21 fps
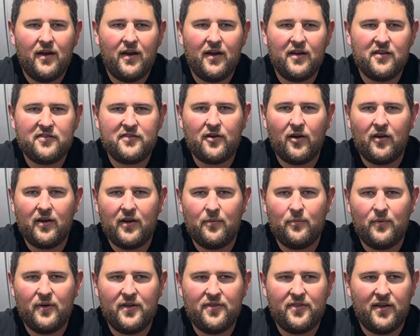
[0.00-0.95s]

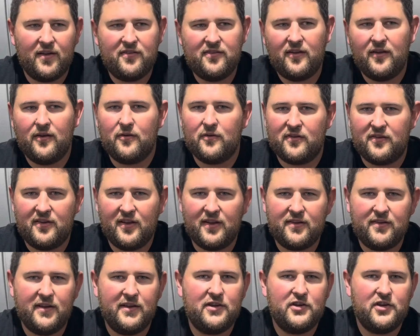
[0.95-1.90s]
starting with a single
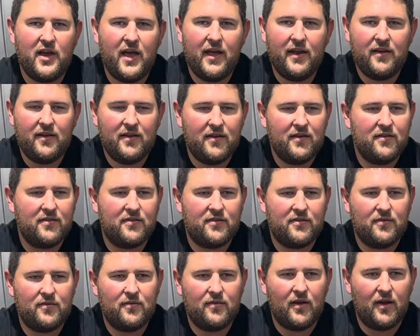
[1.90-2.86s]
60 jet is